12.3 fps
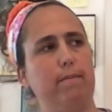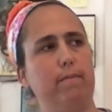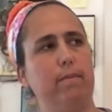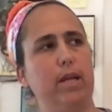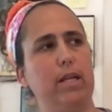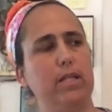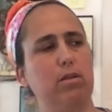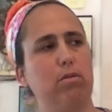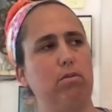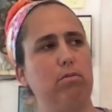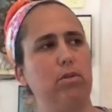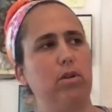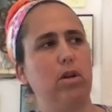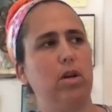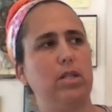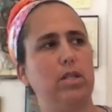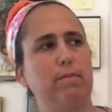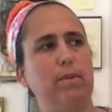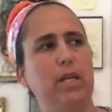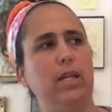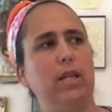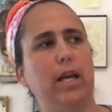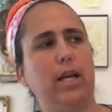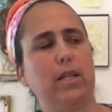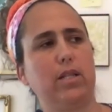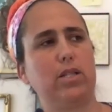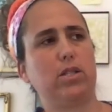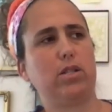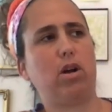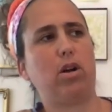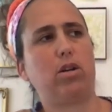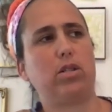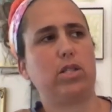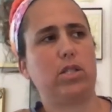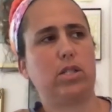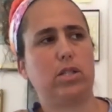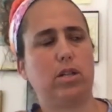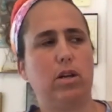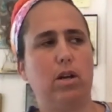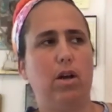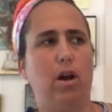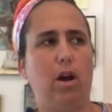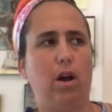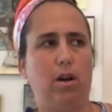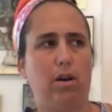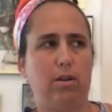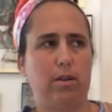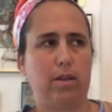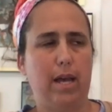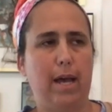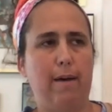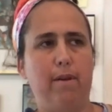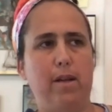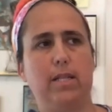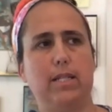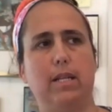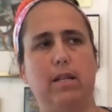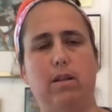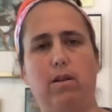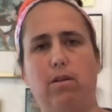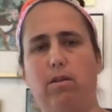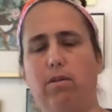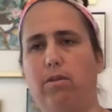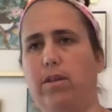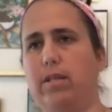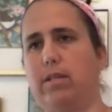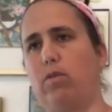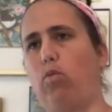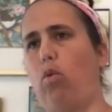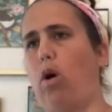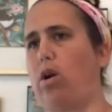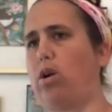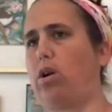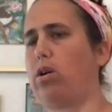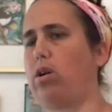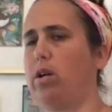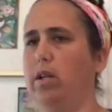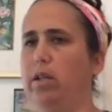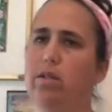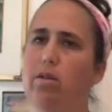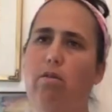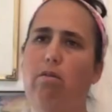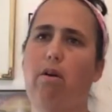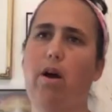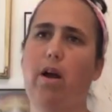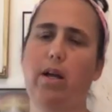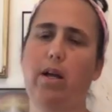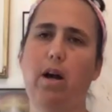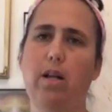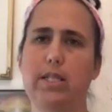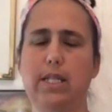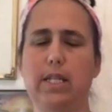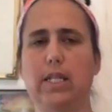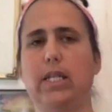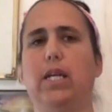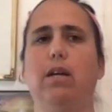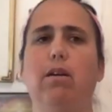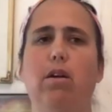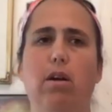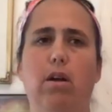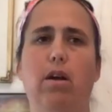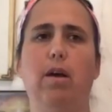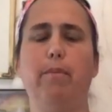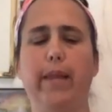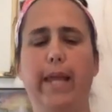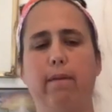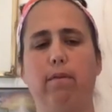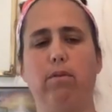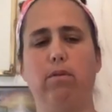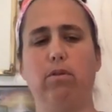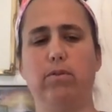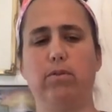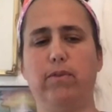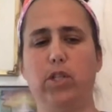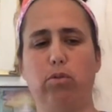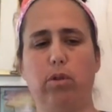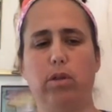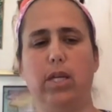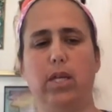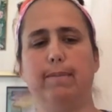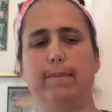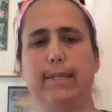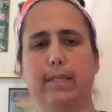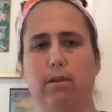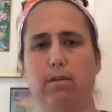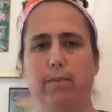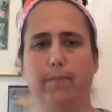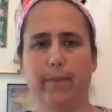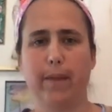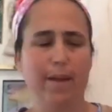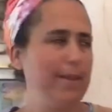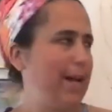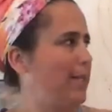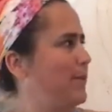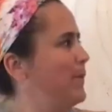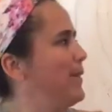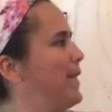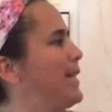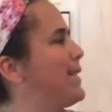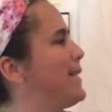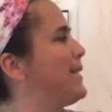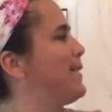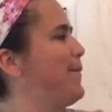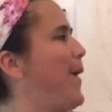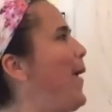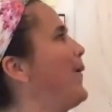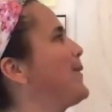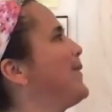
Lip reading: And so to me, like the stars are the heavens and the earth is the water. And so I constantly am playing with those visual themes. So that's what that's about.